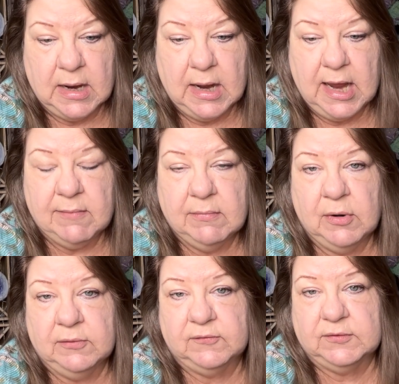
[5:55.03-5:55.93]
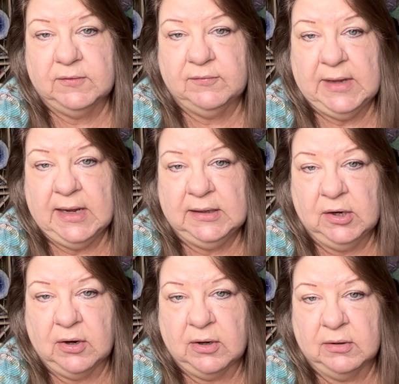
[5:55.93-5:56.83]
And most of that
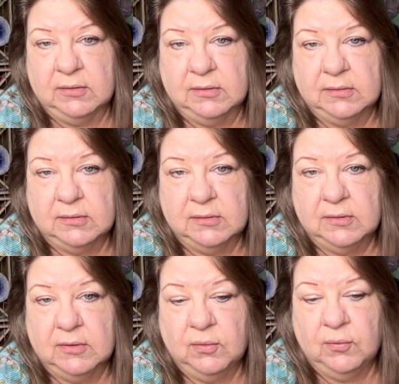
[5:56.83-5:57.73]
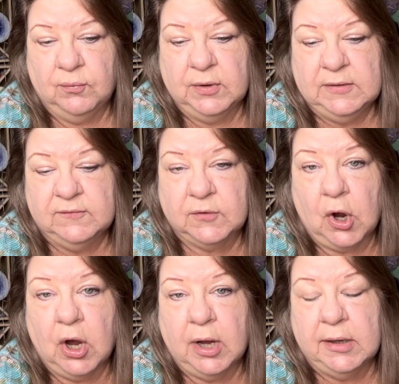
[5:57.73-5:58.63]
yarn was
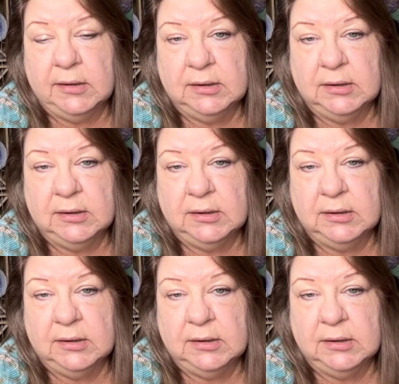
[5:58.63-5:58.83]
gone.